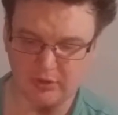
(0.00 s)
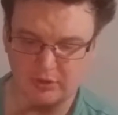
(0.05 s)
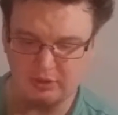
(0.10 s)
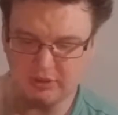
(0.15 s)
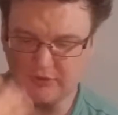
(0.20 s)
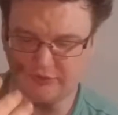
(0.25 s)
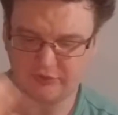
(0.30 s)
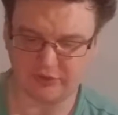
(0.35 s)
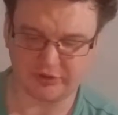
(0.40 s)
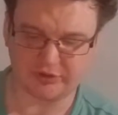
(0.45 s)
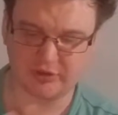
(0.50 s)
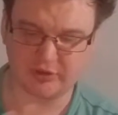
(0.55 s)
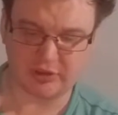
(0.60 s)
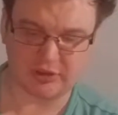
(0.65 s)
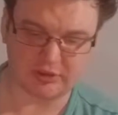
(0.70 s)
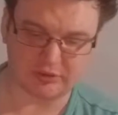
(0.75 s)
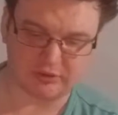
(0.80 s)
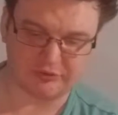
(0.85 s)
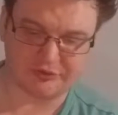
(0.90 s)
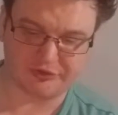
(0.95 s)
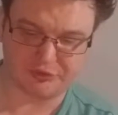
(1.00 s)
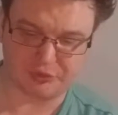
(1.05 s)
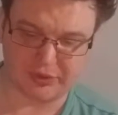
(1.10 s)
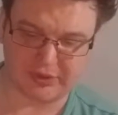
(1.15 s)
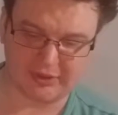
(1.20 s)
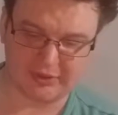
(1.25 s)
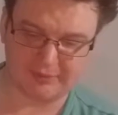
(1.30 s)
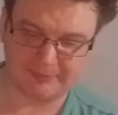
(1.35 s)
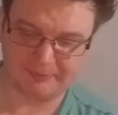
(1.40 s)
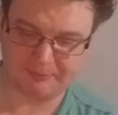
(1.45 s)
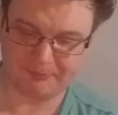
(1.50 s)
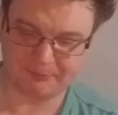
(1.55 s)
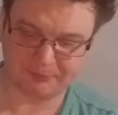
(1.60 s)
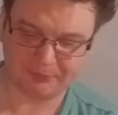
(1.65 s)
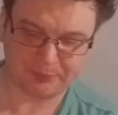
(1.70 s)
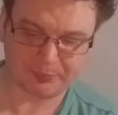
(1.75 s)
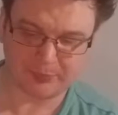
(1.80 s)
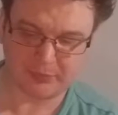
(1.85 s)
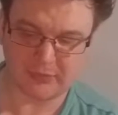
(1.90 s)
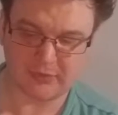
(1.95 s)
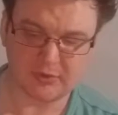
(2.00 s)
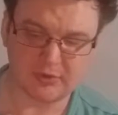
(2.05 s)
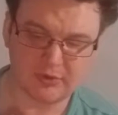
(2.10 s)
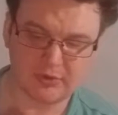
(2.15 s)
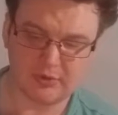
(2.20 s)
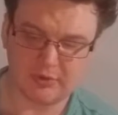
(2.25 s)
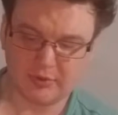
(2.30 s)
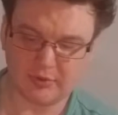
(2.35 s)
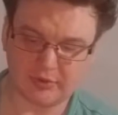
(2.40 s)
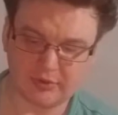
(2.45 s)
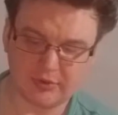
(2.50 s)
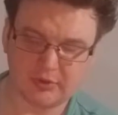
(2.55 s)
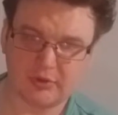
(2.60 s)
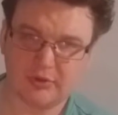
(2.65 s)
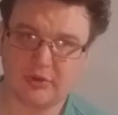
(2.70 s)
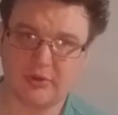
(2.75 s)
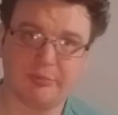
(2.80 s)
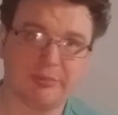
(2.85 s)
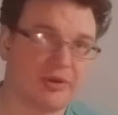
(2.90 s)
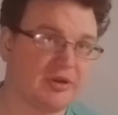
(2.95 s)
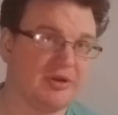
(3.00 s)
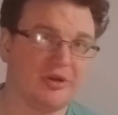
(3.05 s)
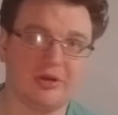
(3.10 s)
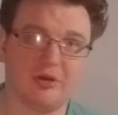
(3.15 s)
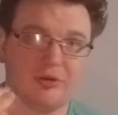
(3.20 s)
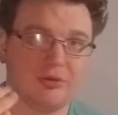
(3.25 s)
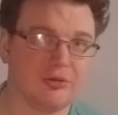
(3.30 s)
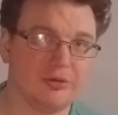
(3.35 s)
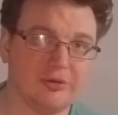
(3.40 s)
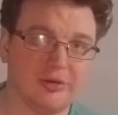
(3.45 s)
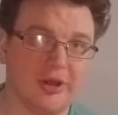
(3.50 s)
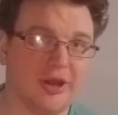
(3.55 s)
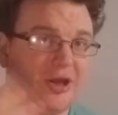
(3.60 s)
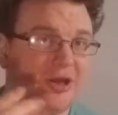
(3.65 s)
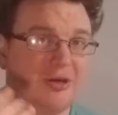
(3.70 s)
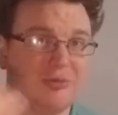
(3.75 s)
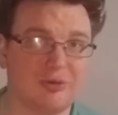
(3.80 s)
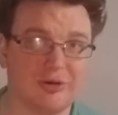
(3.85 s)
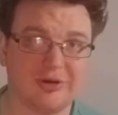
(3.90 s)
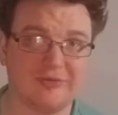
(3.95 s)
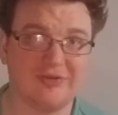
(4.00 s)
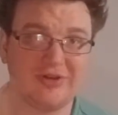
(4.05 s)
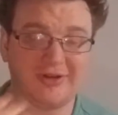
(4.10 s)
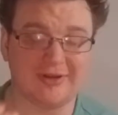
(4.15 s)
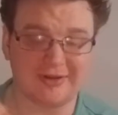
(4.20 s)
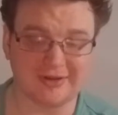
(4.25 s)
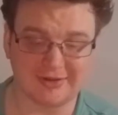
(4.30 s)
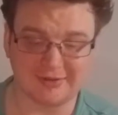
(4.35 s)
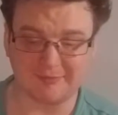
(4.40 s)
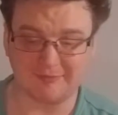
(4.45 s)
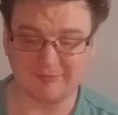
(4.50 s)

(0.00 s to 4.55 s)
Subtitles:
Can strike the knuckles as well, depending on what I feel like.